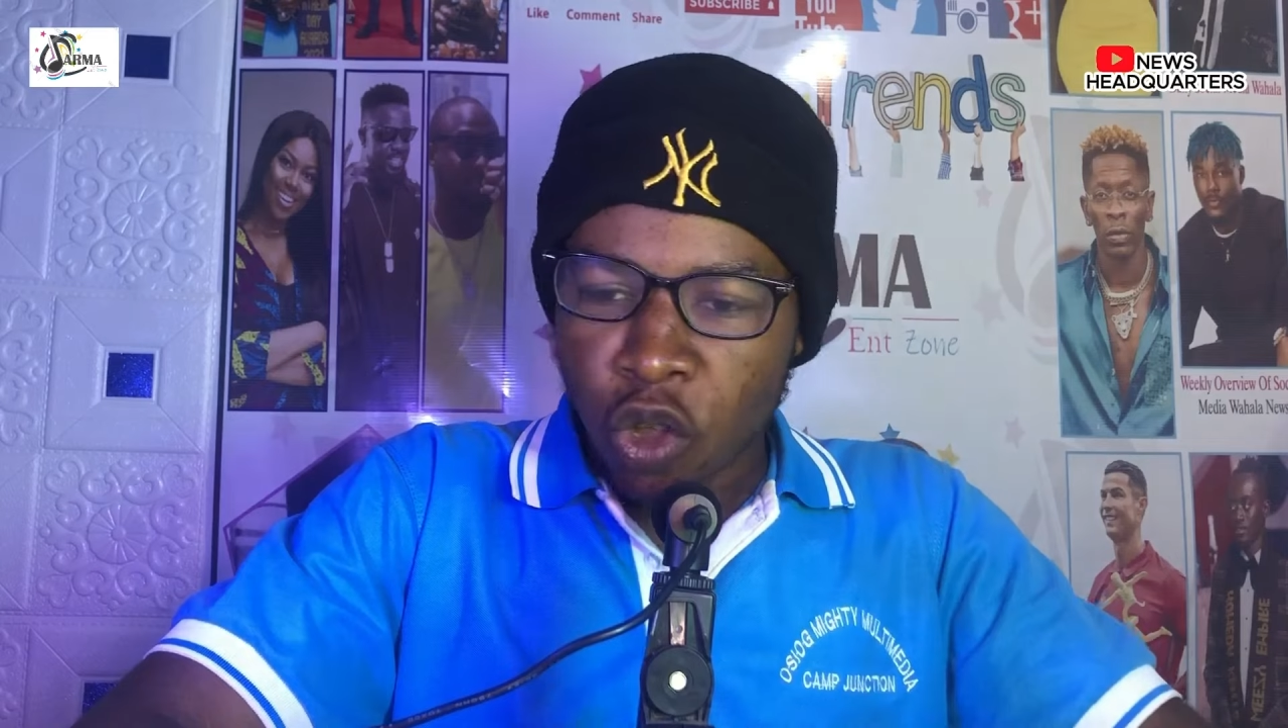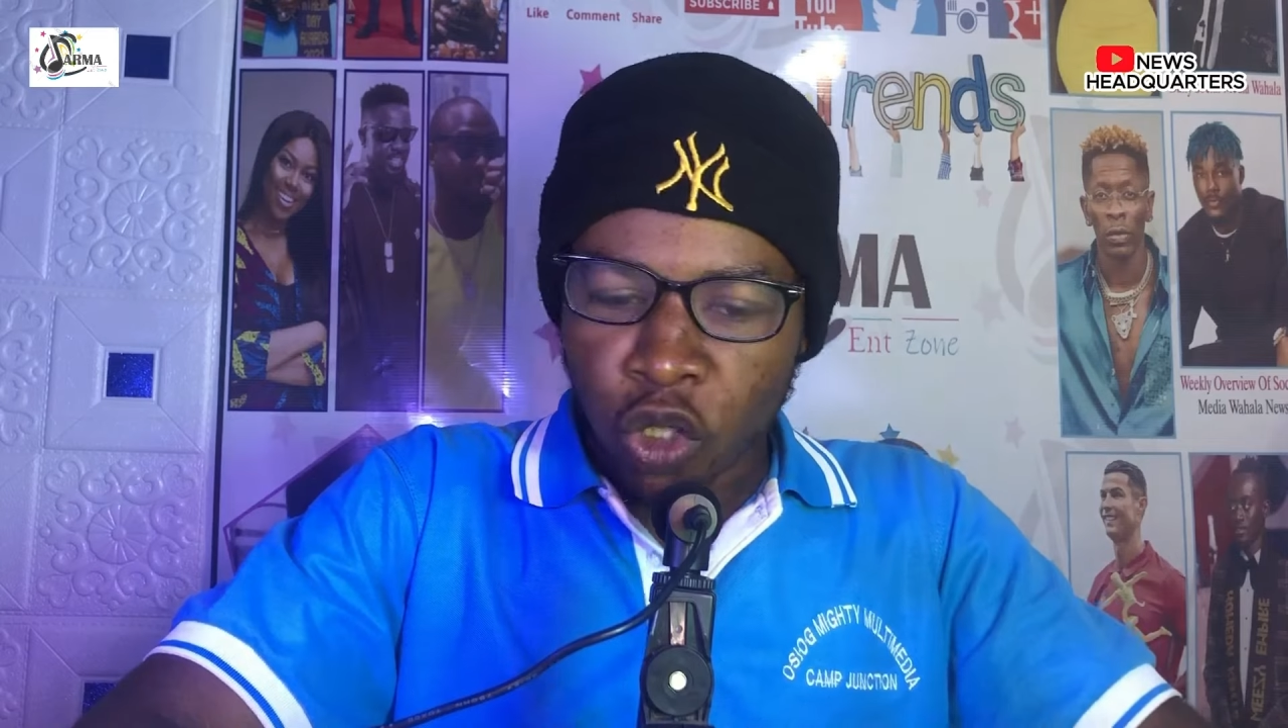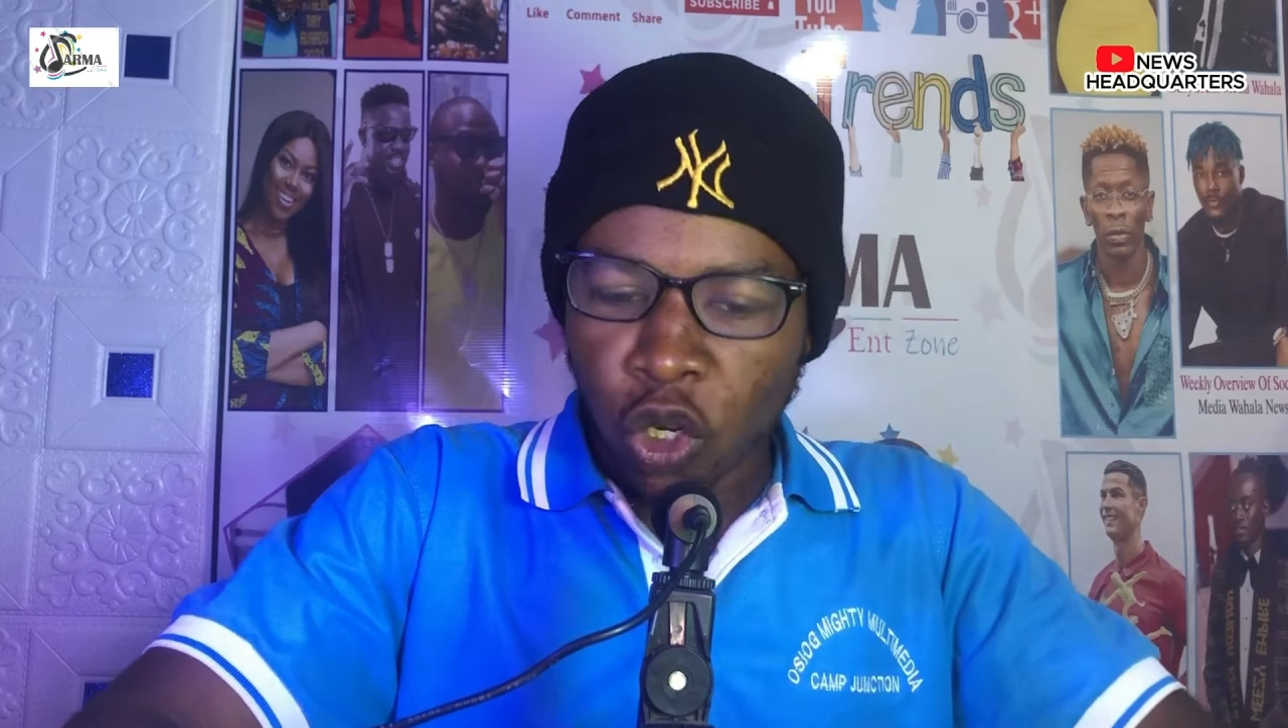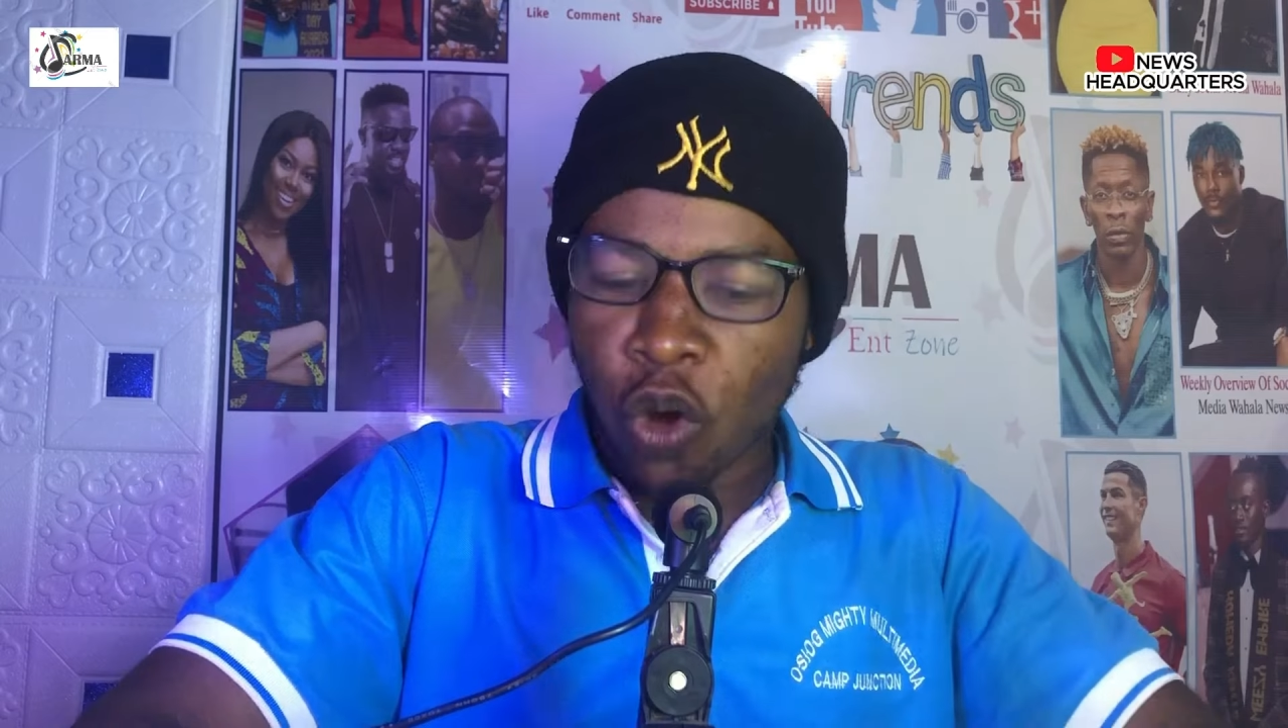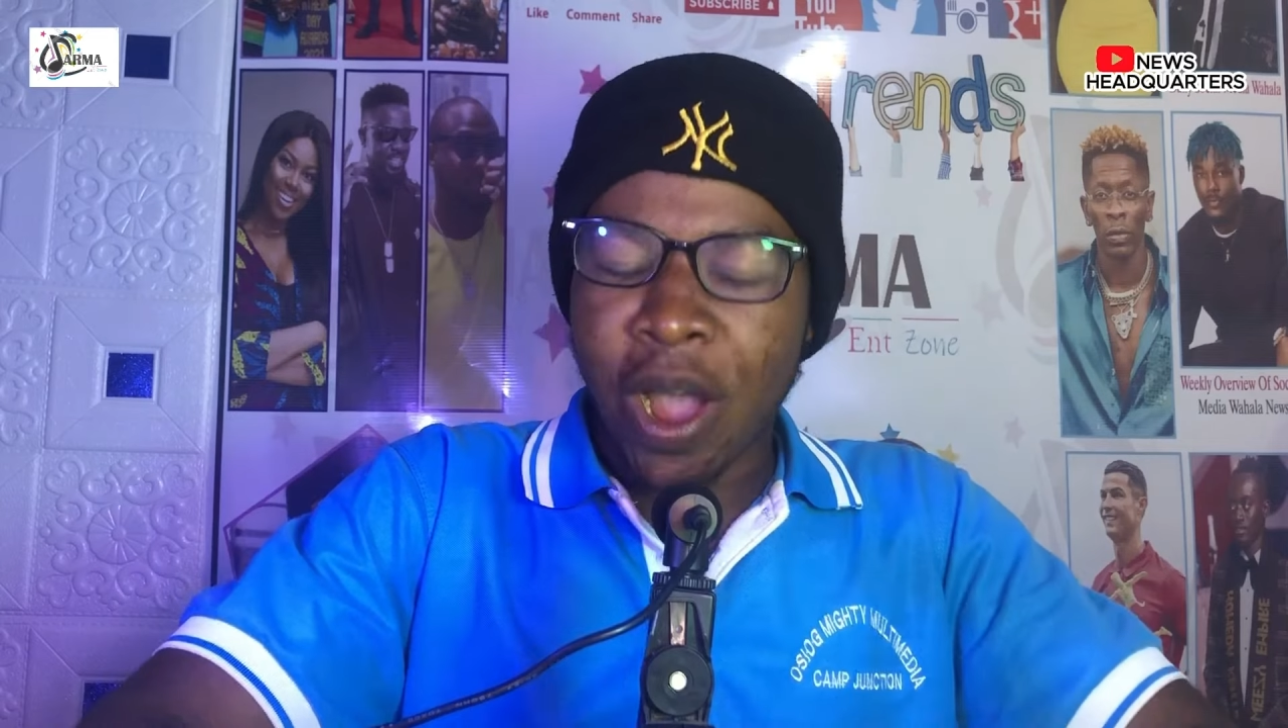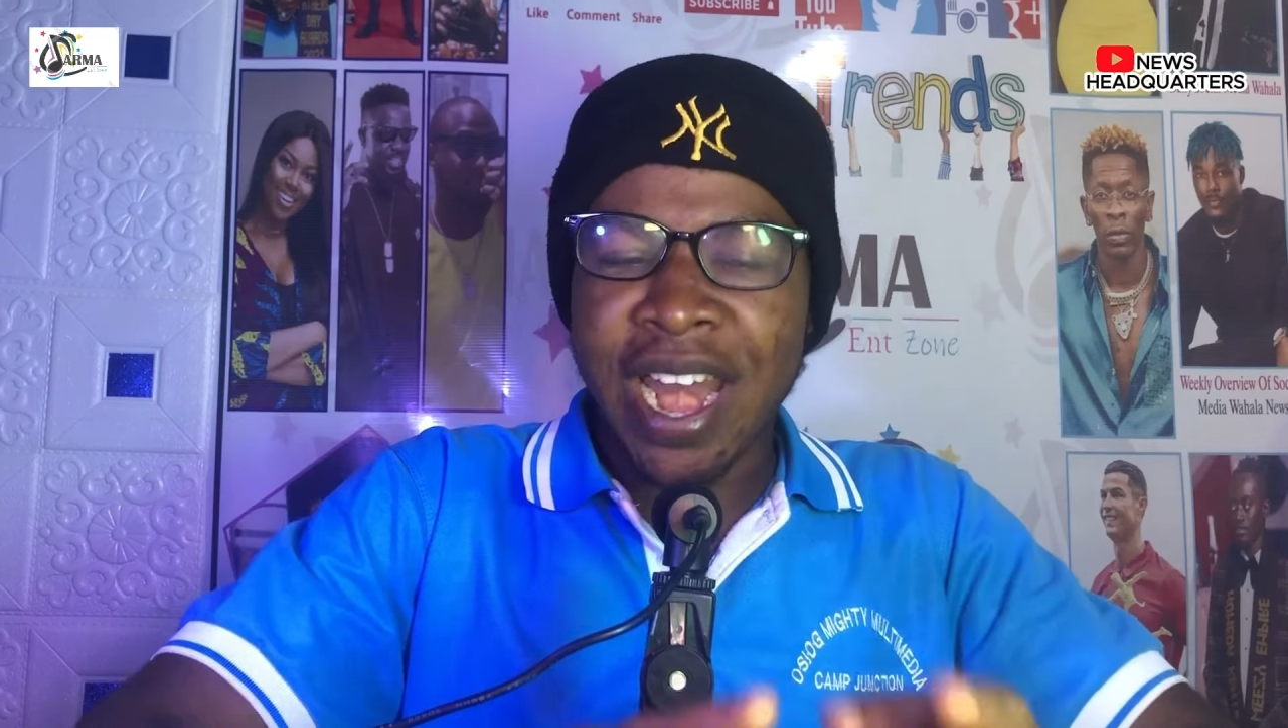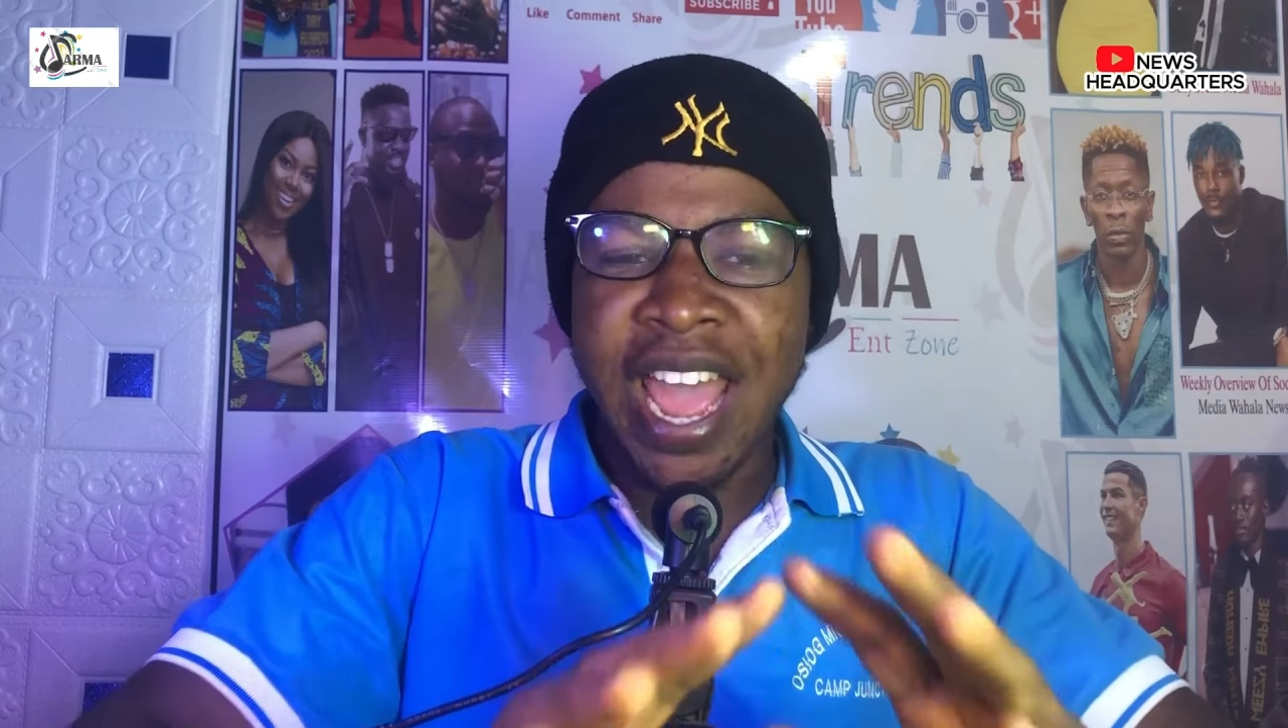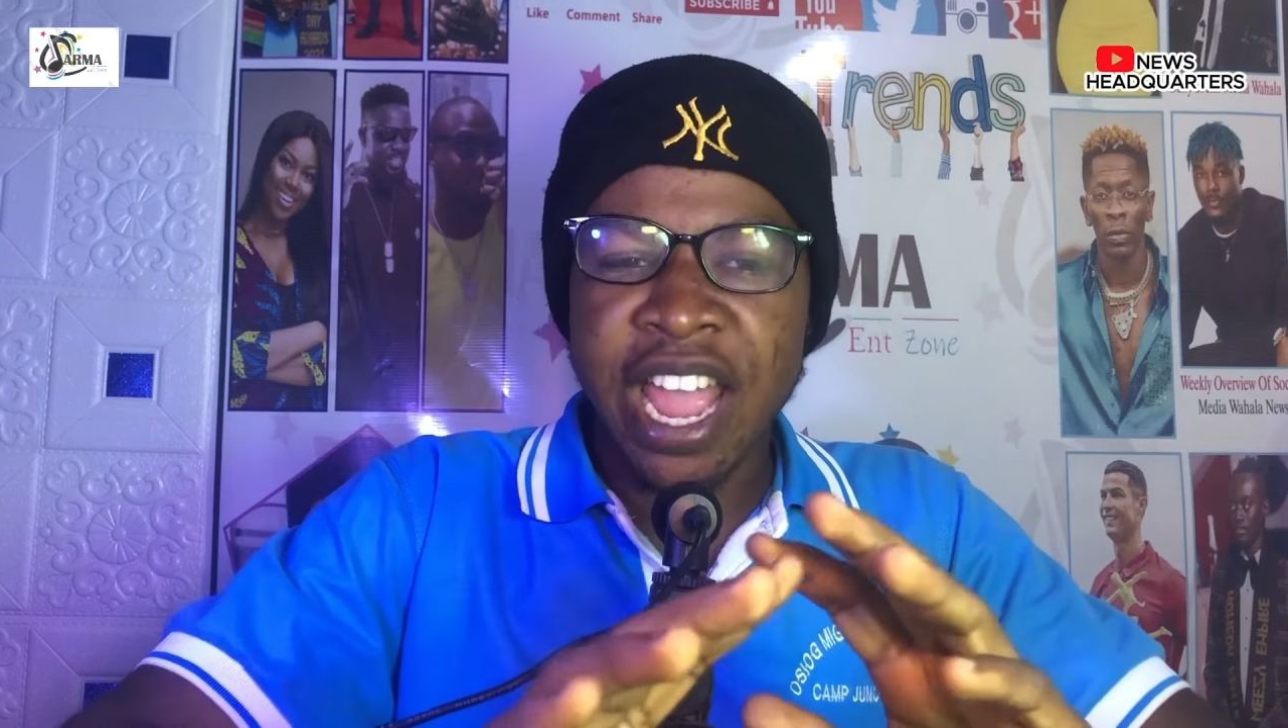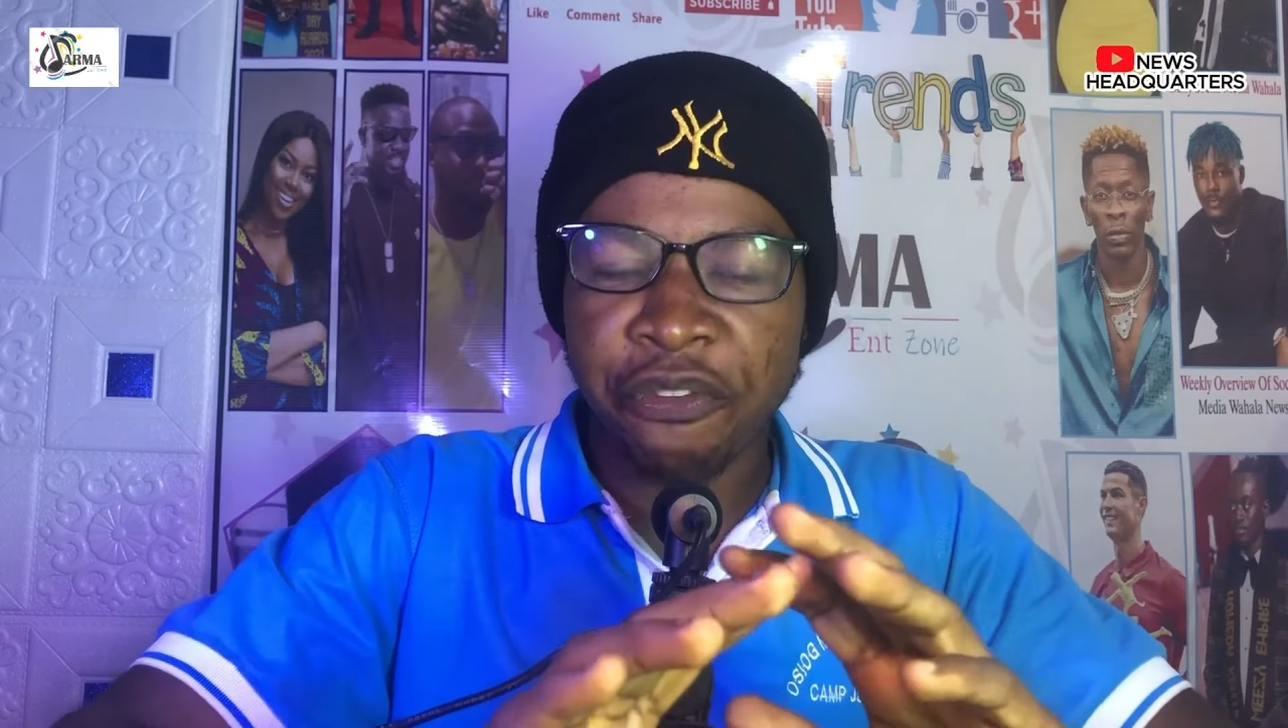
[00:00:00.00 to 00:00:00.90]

So, and then